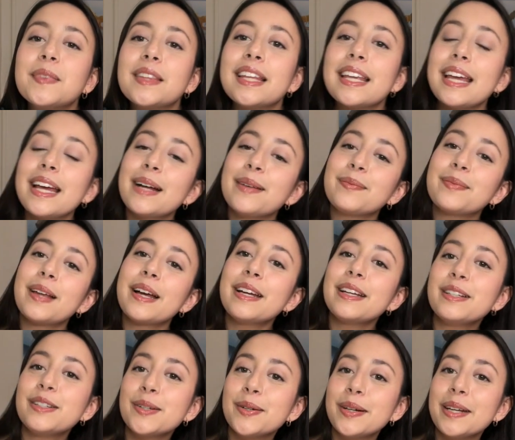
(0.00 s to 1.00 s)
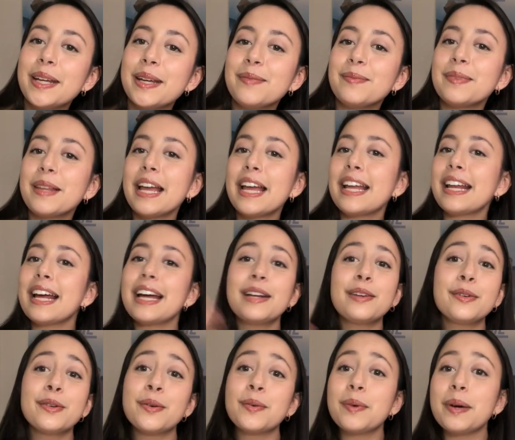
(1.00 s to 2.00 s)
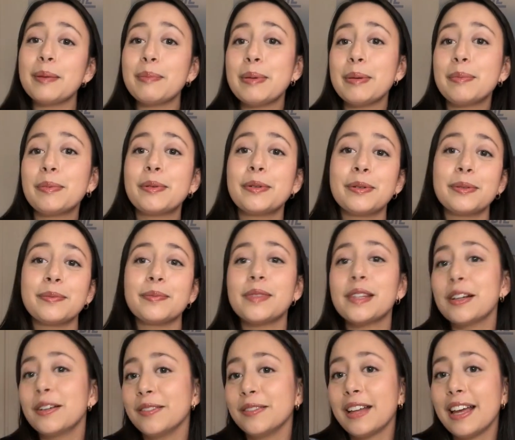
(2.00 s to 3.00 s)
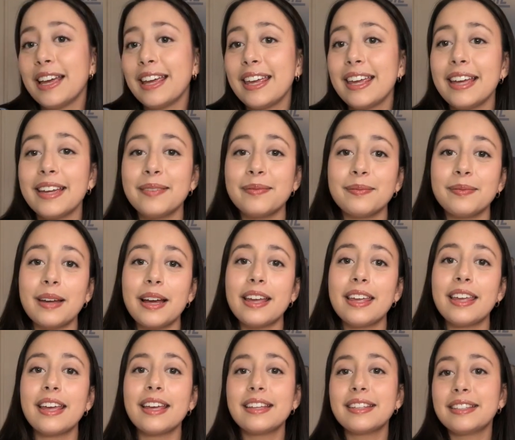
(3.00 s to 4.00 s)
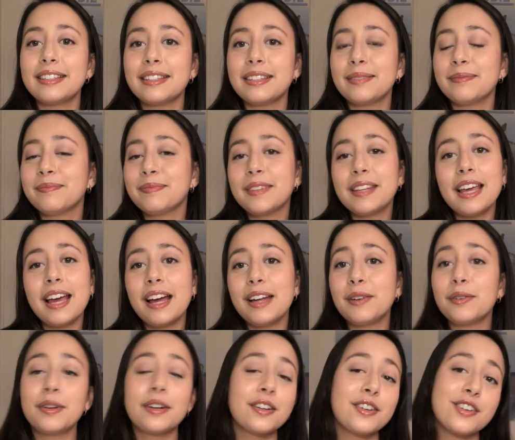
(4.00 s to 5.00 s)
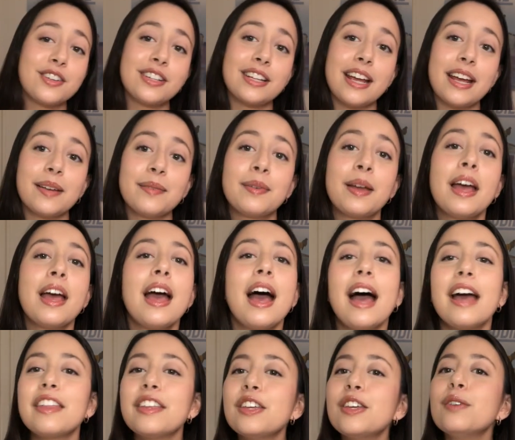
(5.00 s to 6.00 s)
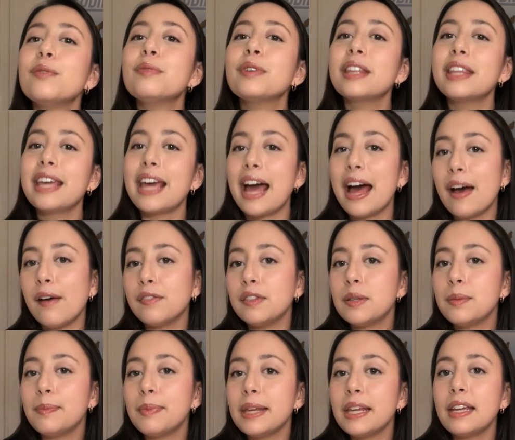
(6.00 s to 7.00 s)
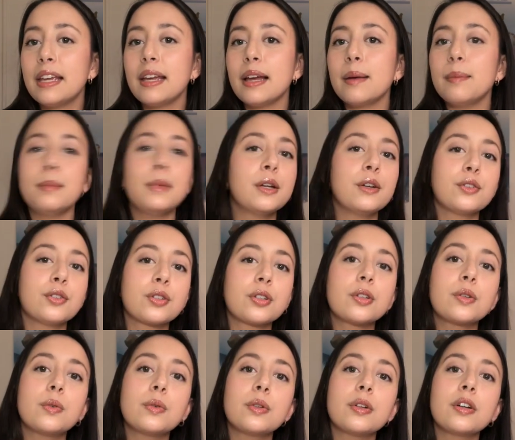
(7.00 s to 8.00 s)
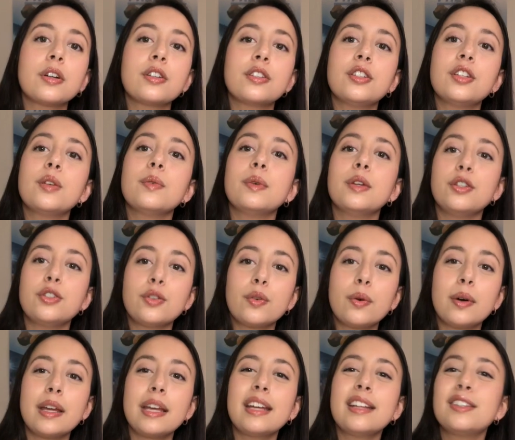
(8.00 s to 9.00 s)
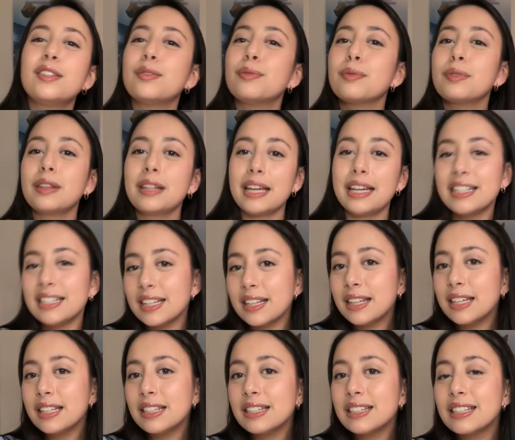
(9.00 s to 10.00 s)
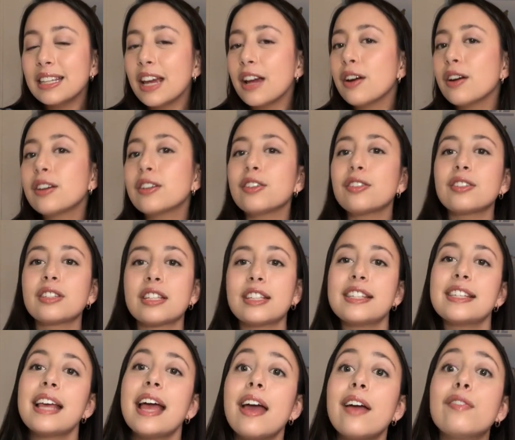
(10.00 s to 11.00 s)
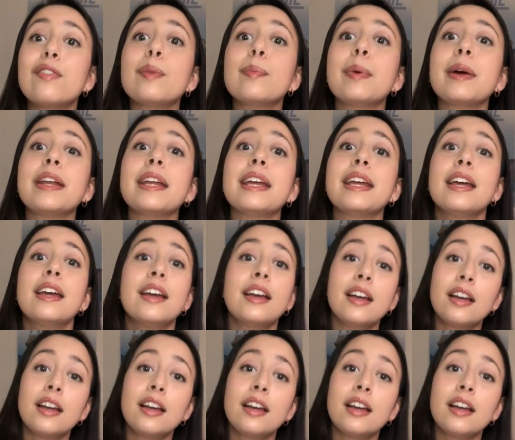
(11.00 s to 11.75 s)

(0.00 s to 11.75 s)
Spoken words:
Yeah, I enjoyed it. And I don't know why people don't like it. I guess, yeah, I don't understand. I think you really have to be a middle schooler to enjoy it, to relate to these characters, because everybody